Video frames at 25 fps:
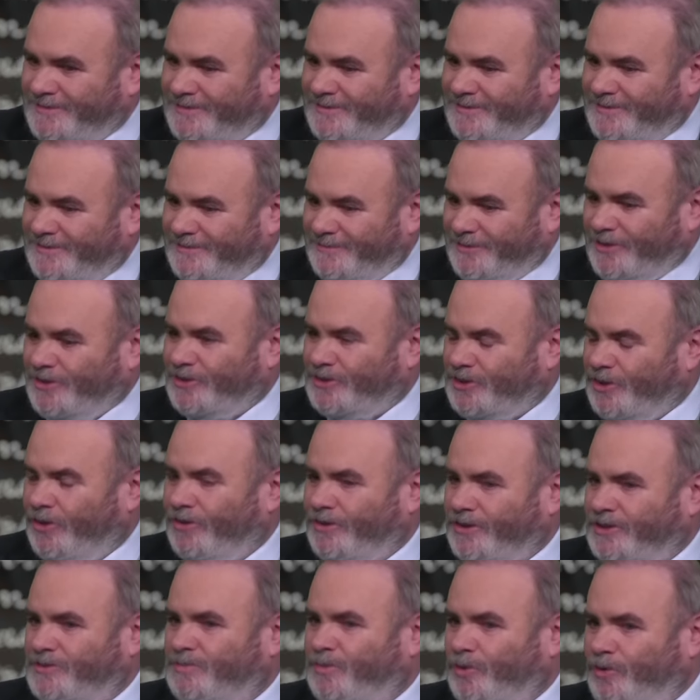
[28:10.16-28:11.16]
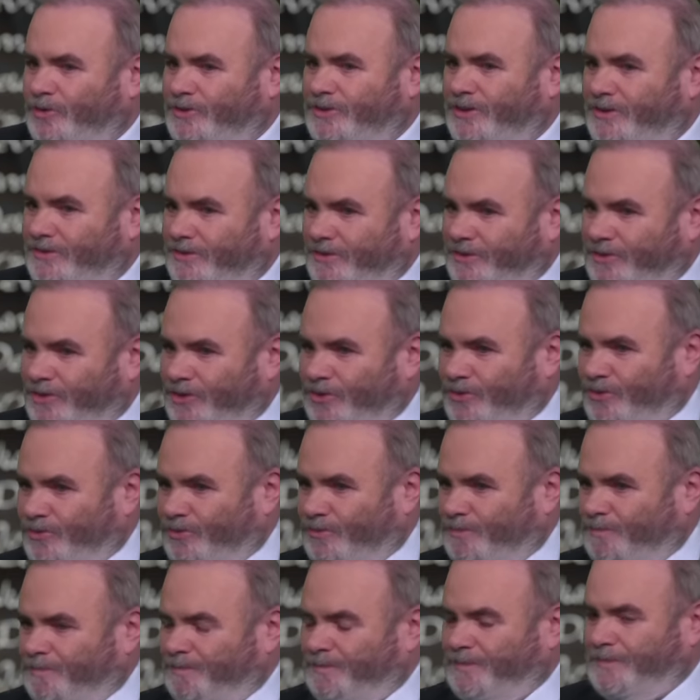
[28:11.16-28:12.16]
interesting that God has brought in um, the new.
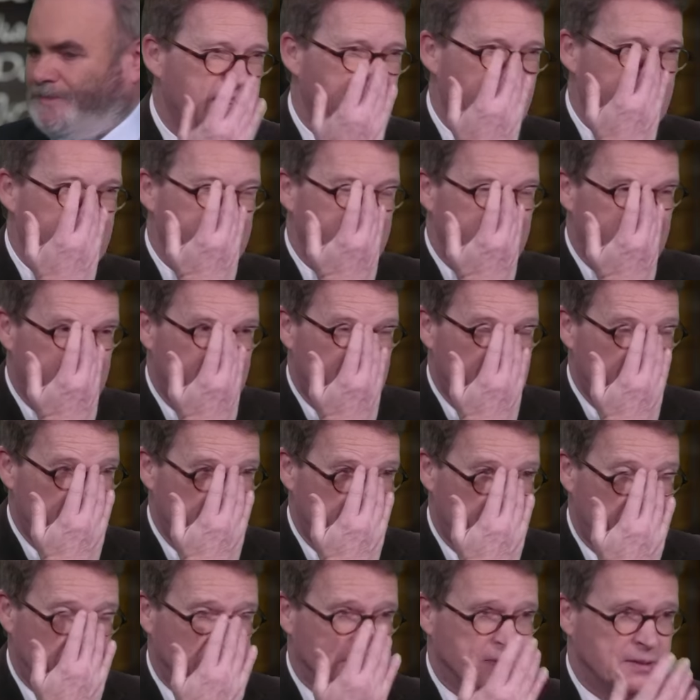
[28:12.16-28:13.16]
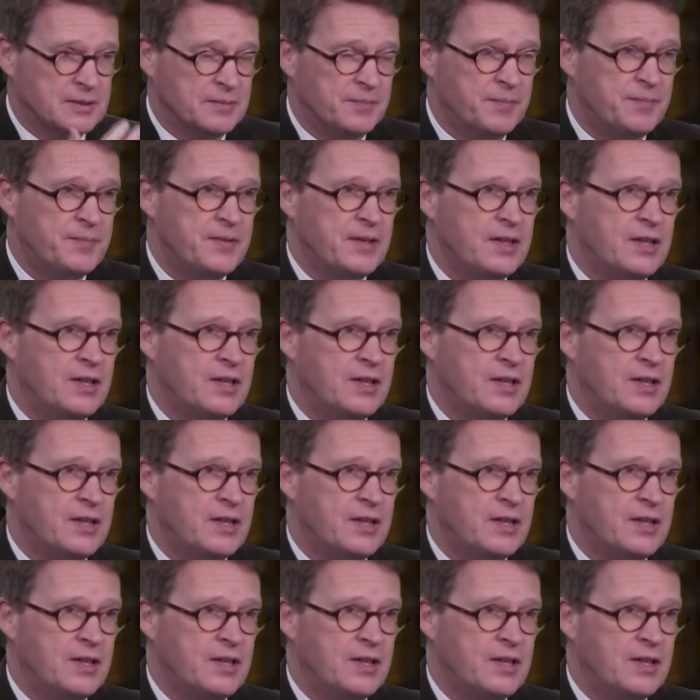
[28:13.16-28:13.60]
You know, with Cain and Abel,